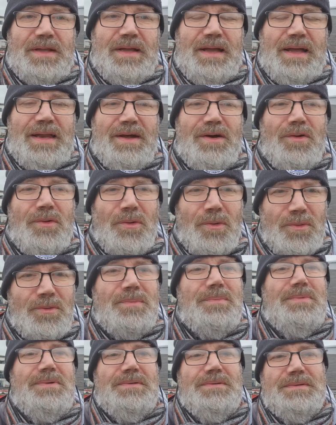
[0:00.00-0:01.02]
And I
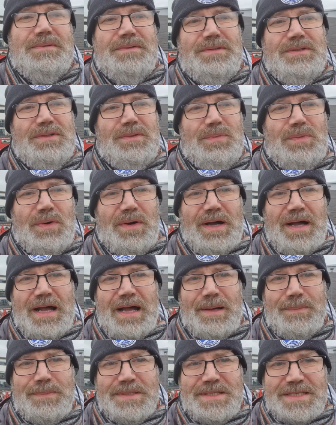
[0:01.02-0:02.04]
hope that what
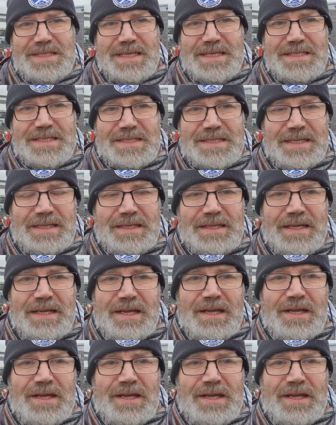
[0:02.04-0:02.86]
happens is that